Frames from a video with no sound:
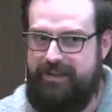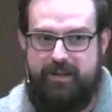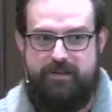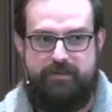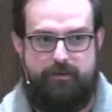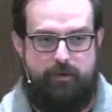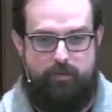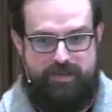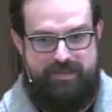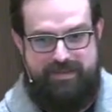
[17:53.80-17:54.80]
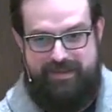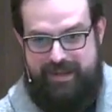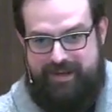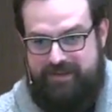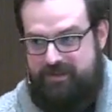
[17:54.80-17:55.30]
So I'm like, what the
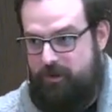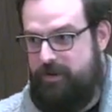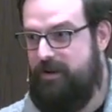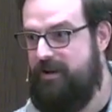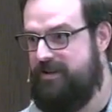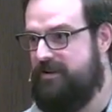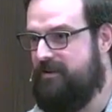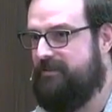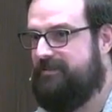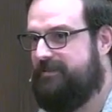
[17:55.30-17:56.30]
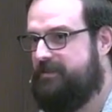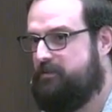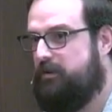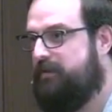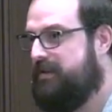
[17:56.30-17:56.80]
heck is going on here? So
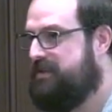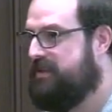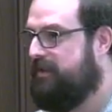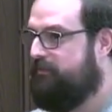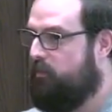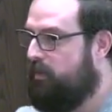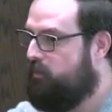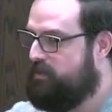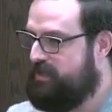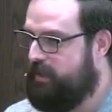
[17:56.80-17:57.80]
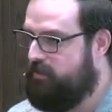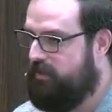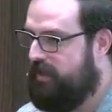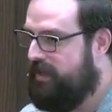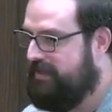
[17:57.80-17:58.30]
I finally set it for one more cycle,
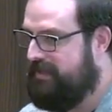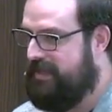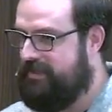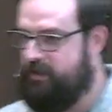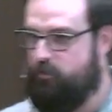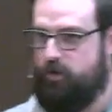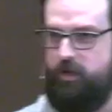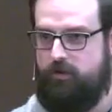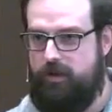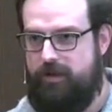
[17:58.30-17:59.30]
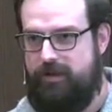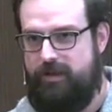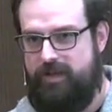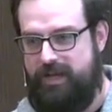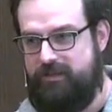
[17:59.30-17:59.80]
and I did that thing where you
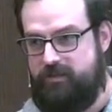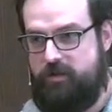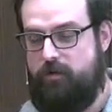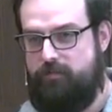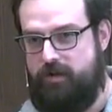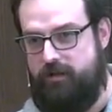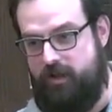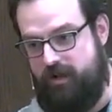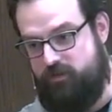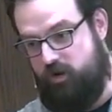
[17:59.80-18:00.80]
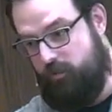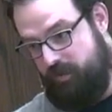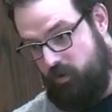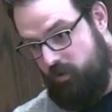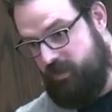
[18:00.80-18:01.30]
hit the start button and then you have to open the
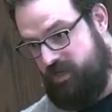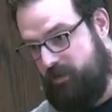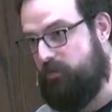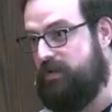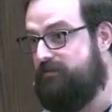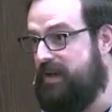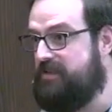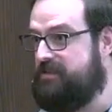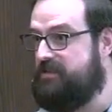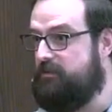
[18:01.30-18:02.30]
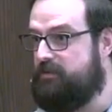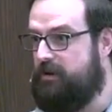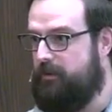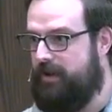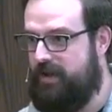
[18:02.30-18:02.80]
door and check really fast to see what's
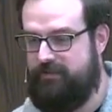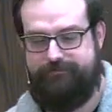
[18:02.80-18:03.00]
going on.